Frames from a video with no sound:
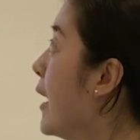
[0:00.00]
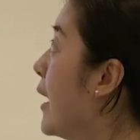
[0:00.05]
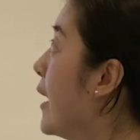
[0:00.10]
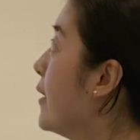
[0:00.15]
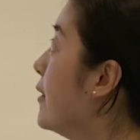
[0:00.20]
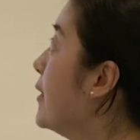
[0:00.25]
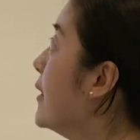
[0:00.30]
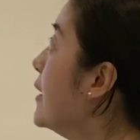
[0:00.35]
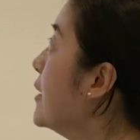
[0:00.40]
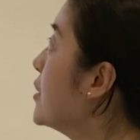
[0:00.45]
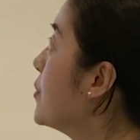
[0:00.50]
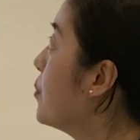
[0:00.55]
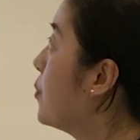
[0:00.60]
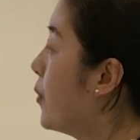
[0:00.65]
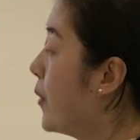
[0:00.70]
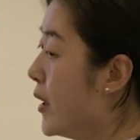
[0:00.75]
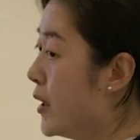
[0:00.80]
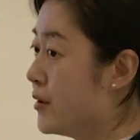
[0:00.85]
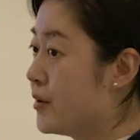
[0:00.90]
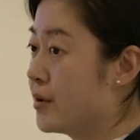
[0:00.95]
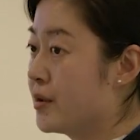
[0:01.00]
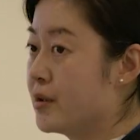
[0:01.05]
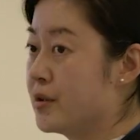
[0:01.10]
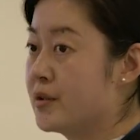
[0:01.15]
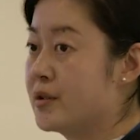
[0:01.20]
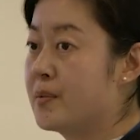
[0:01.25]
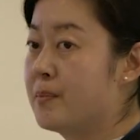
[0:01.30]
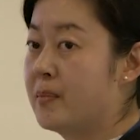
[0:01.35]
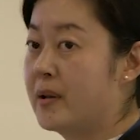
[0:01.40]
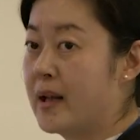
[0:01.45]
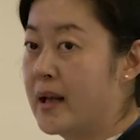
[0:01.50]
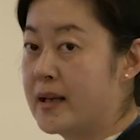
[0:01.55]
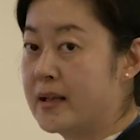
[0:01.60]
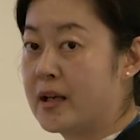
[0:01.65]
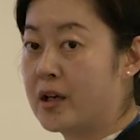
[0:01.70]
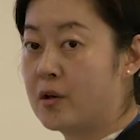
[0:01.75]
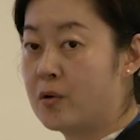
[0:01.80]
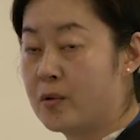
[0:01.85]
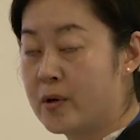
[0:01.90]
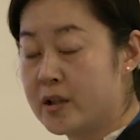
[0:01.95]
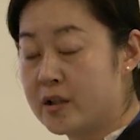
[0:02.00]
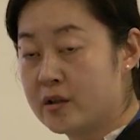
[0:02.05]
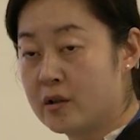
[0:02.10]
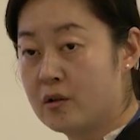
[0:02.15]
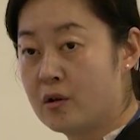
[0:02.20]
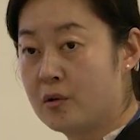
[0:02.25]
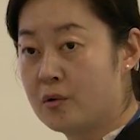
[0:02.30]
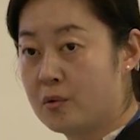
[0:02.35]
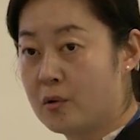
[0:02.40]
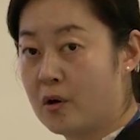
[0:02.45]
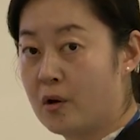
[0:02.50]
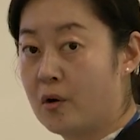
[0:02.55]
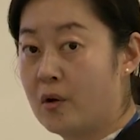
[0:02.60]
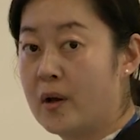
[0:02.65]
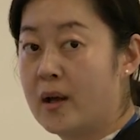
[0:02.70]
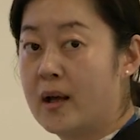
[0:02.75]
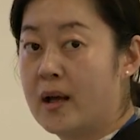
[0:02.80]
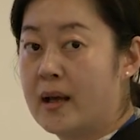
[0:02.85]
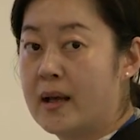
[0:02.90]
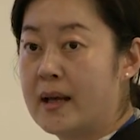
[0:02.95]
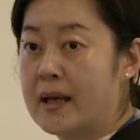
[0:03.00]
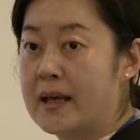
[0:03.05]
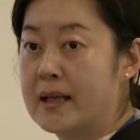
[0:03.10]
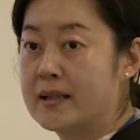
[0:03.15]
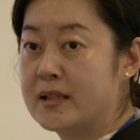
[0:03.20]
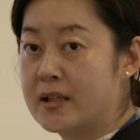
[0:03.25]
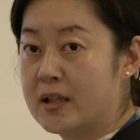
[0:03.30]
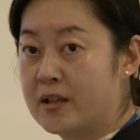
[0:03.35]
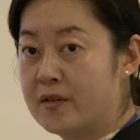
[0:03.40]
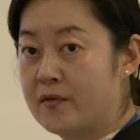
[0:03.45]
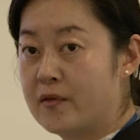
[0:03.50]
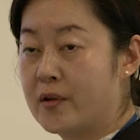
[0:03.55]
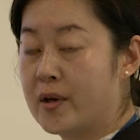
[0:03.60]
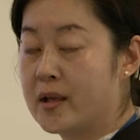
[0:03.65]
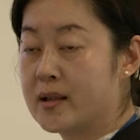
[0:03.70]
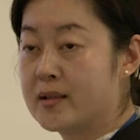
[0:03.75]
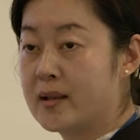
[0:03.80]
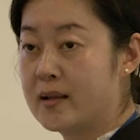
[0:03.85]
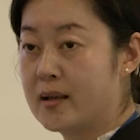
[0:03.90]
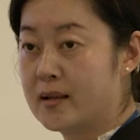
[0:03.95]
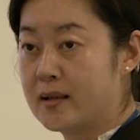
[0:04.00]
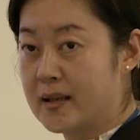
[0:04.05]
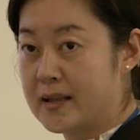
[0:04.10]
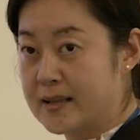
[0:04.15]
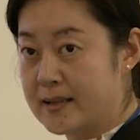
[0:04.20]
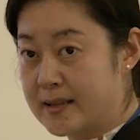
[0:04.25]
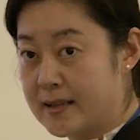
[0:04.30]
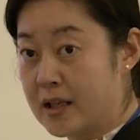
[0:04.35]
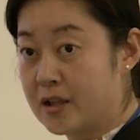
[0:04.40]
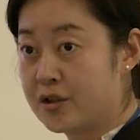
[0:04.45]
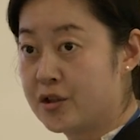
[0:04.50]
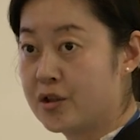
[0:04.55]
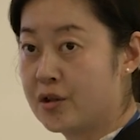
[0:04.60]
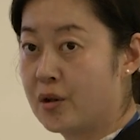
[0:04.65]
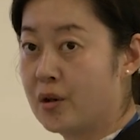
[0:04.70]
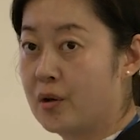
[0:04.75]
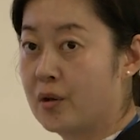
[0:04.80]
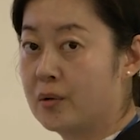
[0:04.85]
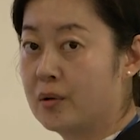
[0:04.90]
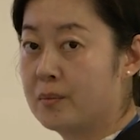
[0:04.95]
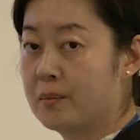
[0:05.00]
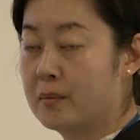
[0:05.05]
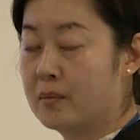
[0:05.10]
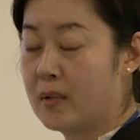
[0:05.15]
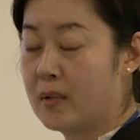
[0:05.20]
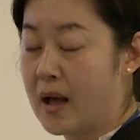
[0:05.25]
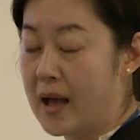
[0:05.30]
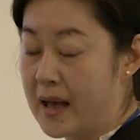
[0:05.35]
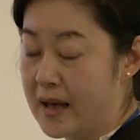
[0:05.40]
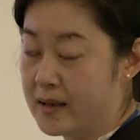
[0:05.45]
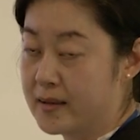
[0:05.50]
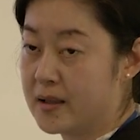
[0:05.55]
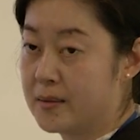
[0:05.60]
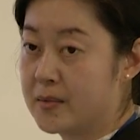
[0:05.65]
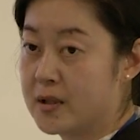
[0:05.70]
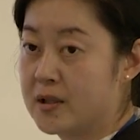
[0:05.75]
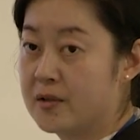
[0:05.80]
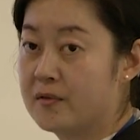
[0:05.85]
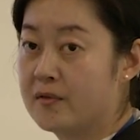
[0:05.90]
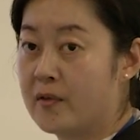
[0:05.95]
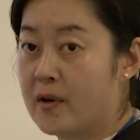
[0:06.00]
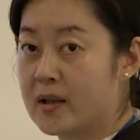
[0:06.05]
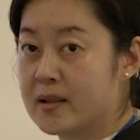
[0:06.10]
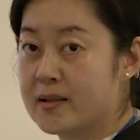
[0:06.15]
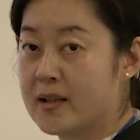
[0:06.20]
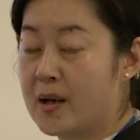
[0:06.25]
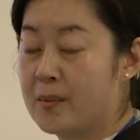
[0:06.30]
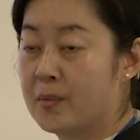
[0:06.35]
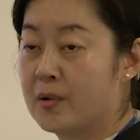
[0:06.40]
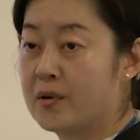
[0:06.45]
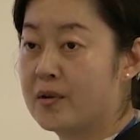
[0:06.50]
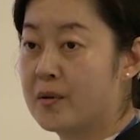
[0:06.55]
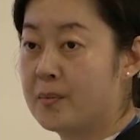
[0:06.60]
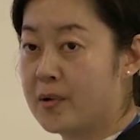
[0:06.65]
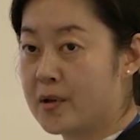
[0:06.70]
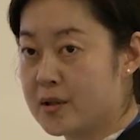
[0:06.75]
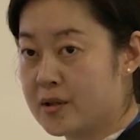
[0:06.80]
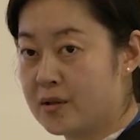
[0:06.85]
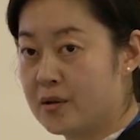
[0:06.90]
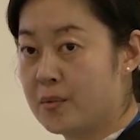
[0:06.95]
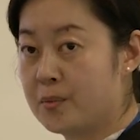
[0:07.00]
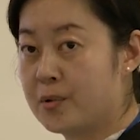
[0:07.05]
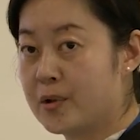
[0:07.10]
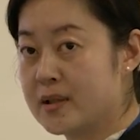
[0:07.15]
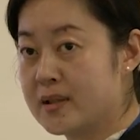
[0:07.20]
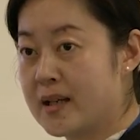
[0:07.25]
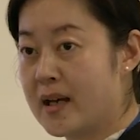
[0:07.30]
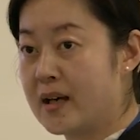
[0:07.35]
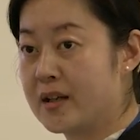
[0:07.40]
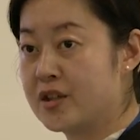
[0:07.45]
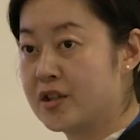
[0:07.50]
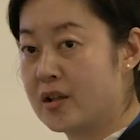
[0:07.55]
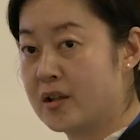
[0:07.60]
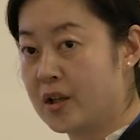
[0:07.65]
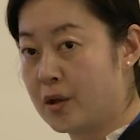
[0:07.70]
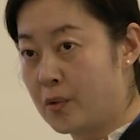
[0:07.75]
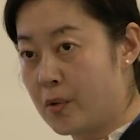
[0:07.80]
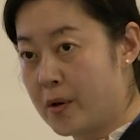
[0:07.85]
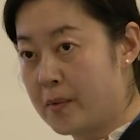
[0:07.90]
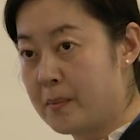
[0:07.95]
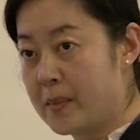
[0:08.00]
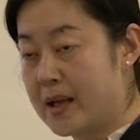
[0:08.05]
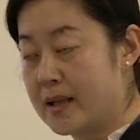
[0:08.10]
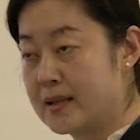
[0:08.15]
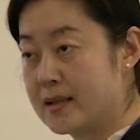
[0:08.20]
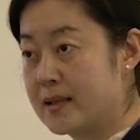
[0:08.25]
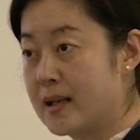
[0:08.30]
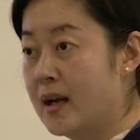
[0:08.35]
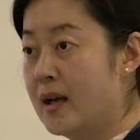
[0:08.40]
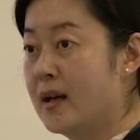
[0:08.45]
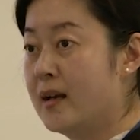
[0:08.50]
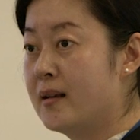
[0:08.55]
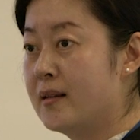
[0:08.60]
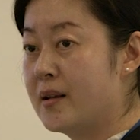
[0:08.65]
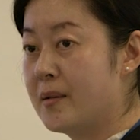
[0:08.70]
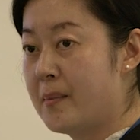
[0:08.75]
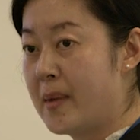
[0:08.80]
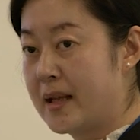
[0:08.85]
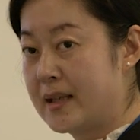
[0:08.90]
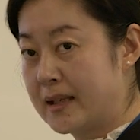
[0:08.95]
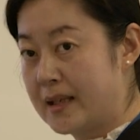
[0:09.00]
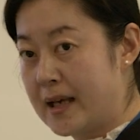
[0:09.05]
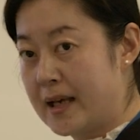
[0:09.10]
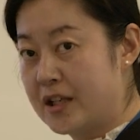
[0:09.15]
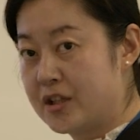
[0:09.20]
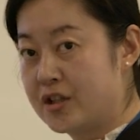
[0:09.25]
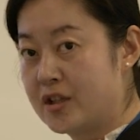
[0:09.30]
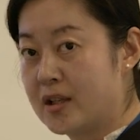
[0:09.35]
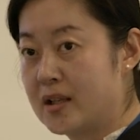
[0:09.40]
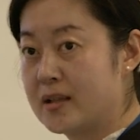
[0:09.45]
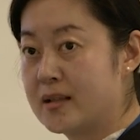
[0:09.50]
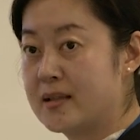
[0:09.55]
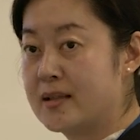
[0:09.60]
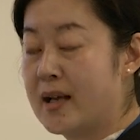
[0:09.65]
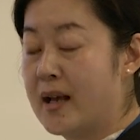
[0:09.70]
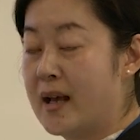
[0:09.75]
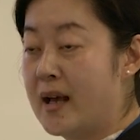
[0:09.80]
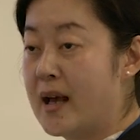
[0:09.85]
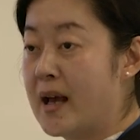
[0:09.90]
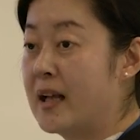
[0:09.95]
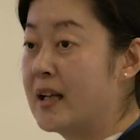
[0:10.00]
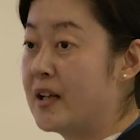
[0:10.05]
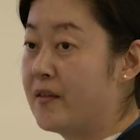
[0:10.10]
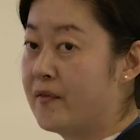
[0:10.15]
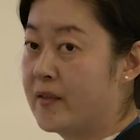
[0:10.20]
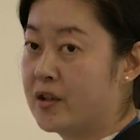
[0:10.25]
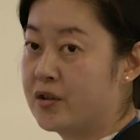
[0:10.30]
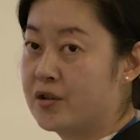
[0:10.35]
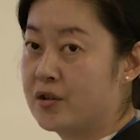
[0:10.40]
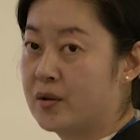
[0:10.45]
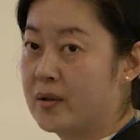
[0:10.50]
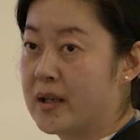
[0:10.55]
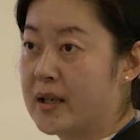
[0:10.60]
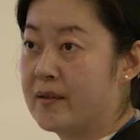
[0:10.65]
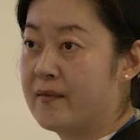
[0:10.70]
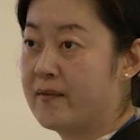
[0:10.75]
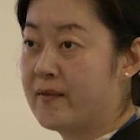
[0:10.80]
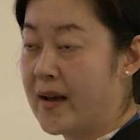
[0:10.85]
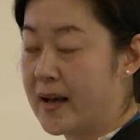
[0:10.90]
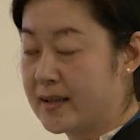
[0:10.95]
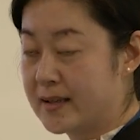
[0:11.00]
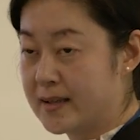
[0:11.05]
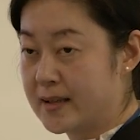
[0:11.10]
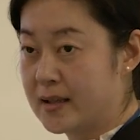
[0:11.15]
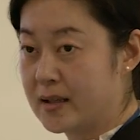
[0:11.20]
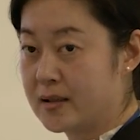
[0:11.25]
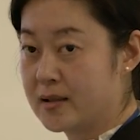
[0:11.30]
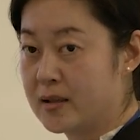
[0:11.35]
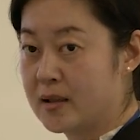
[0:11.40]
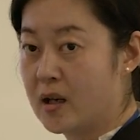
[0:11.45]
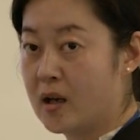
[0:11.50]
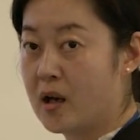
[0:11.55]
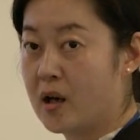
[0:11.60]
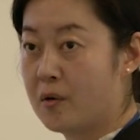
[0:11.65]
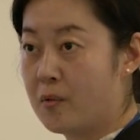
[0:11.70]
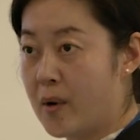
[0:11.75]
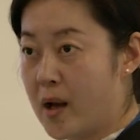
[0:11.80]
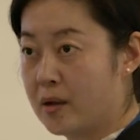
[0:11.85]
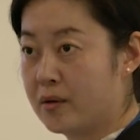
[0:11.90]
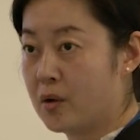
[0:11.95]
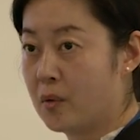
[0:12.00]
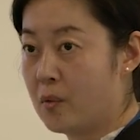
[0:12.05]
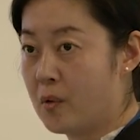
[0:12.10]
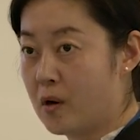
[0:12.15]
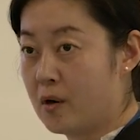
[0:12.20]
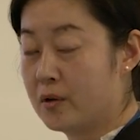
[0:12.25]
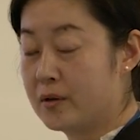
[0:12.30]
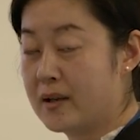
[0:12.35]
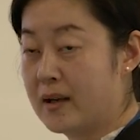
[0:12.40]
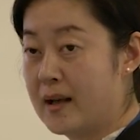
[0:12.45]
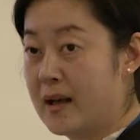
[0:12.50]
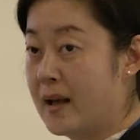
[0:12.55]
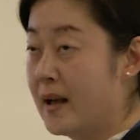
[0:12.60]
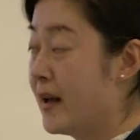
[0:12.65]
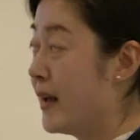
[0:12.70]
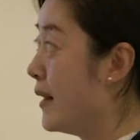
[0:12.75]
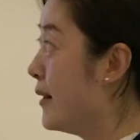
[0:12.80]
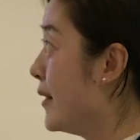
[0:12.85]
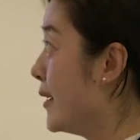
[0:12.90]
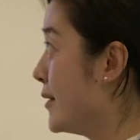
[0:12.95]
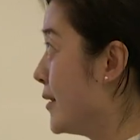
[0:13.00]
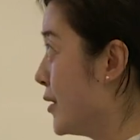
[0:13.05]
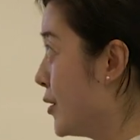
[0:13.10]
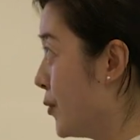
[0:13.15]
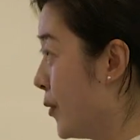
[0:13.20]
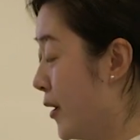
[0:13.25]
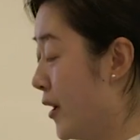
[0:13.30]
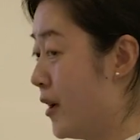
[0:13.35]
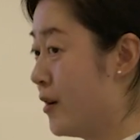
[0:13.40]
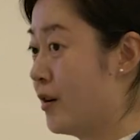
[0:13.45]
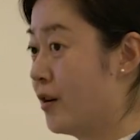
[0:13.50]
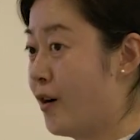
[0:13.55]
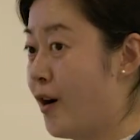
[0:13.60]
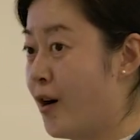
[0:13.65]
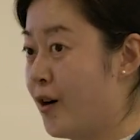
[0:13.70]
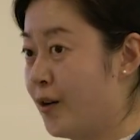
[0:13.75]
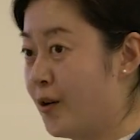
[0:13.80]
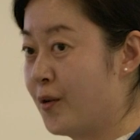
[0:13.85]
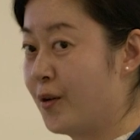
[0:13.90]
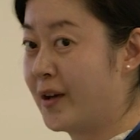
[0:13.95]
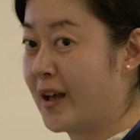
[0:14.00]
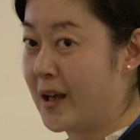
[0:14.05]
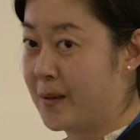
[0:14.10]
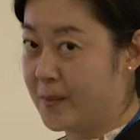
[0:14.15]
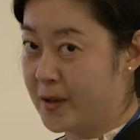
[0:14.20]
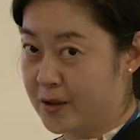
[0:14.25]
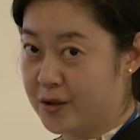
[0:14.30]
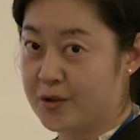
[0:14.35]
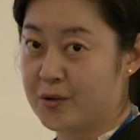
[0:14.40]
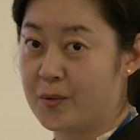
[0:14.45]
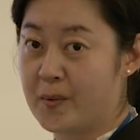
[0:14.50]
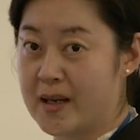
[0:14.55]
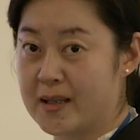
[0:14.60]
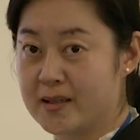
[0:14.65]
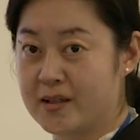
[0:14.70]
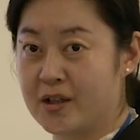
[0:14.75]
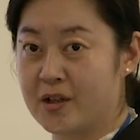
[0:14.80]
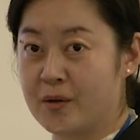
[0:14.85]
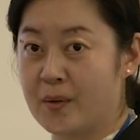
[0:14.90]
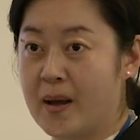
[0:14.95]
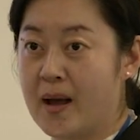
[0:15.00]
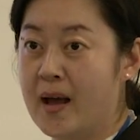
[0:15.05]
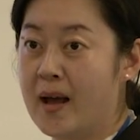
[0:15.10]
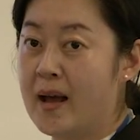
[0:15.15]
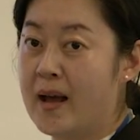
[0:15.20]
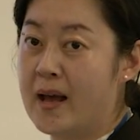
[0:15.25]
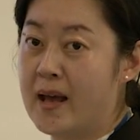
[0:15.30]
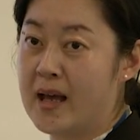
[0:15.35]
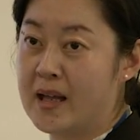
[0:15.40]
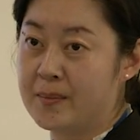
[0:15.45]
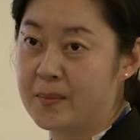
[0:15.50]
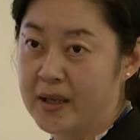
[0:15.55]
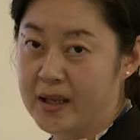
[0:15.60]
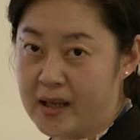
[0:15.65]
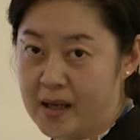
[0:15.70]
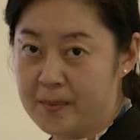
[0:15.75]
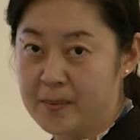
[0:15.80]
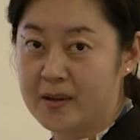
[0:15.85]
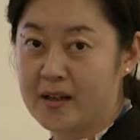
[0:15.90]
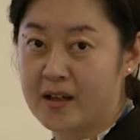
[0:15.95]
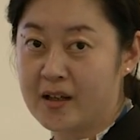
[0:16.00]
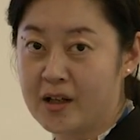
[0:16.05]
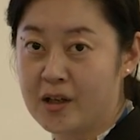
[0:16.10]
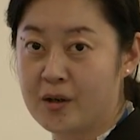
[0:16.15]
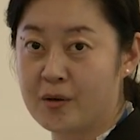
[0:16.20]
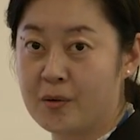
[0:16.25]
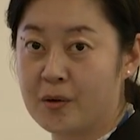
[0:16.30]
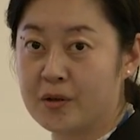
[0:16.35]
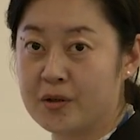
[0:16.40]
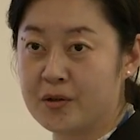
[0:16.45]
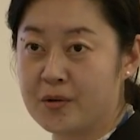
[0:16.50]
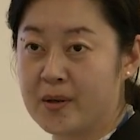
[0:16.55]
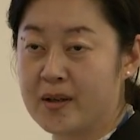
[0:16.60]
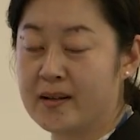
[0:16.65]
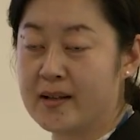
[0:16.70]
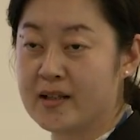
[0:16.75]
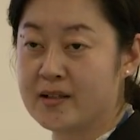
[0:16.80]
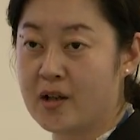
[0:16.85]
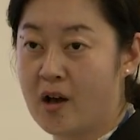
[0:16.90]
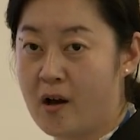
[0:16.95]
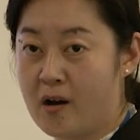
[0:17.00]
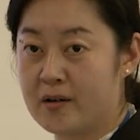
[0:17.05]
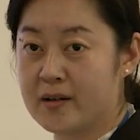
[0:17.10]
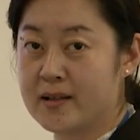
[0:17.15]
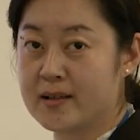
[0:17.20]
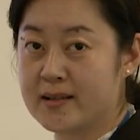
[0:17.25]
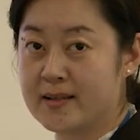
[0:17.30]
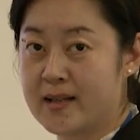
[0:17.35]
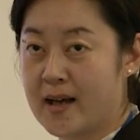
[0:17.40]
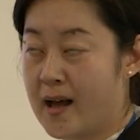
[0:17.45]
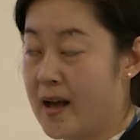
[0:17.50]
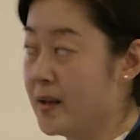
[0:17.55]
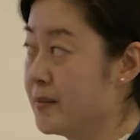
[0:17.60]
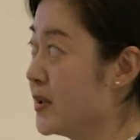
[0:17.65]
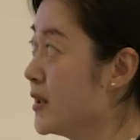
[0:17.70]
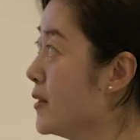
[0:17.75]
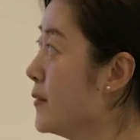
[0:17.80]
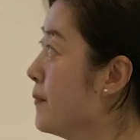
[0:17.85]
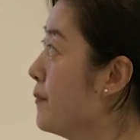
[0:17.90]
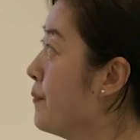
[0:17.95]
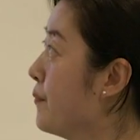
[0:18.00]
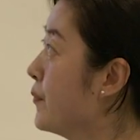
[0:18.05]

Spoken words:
And these freighters played a critical role in delivering essential items, for example, the personal protection equipment, the medications, and eventually vaccines around the world. And this is when air cargo came in to rescue and became the hero during these hardest times.